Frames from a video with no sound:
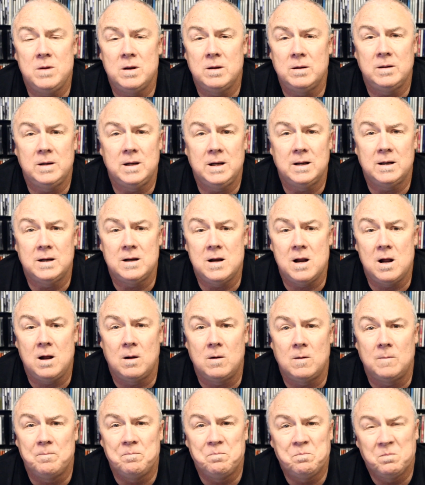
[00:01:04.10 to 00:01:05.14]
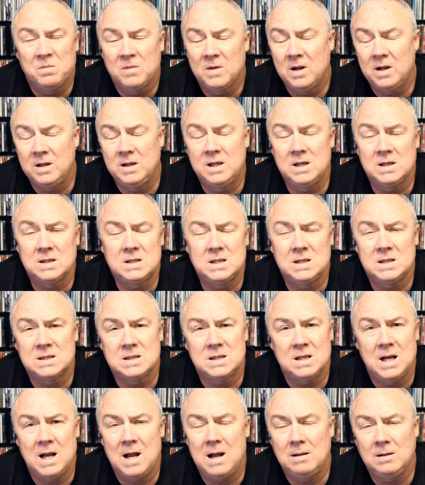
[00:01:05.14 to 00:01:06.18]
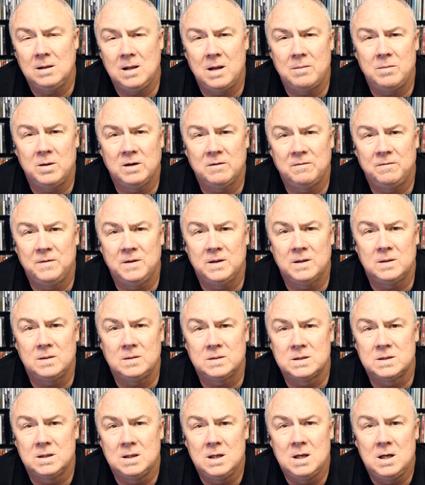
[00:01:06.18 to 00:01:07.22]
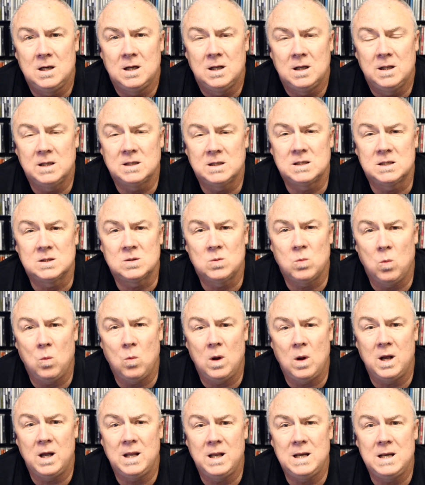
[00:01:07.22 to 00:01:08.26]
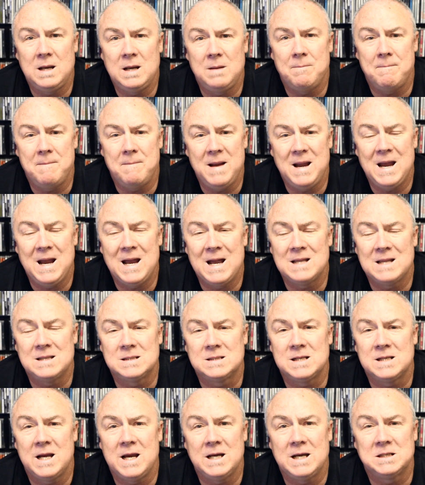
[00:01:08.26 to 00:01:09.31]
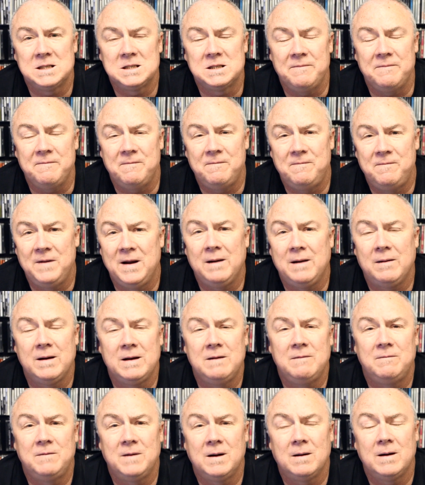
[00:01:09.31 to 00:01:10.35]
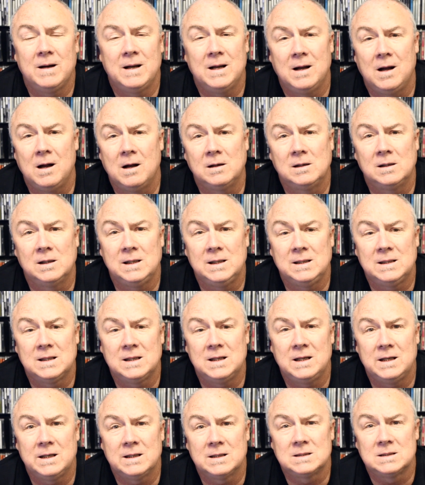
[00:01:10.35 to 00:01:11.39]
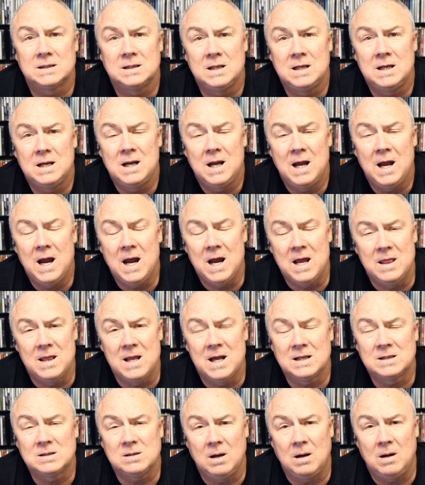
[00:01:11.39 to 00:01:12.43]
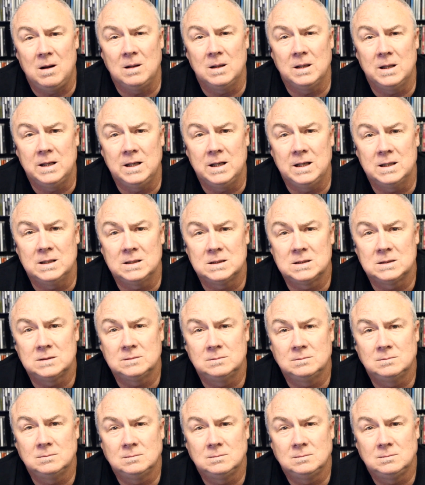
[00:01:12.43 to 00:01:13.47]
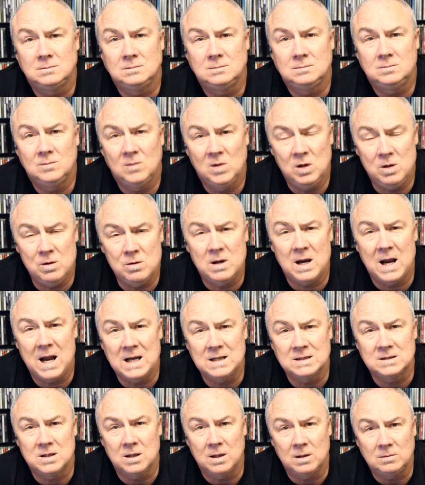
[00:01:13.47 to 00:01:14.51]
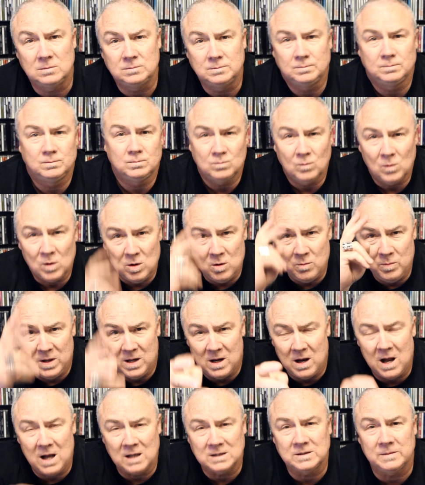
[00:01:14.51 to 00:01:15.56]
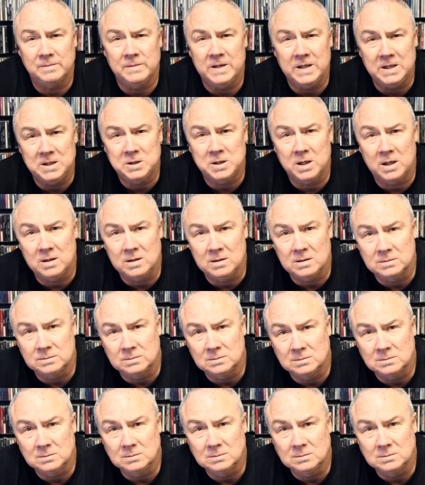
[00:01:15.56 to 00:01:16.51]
community to know that this isn't how Lubbock feels. This is one man saying some very, very ugly things, and that's all it is. You guys, though, you be awesome to each other.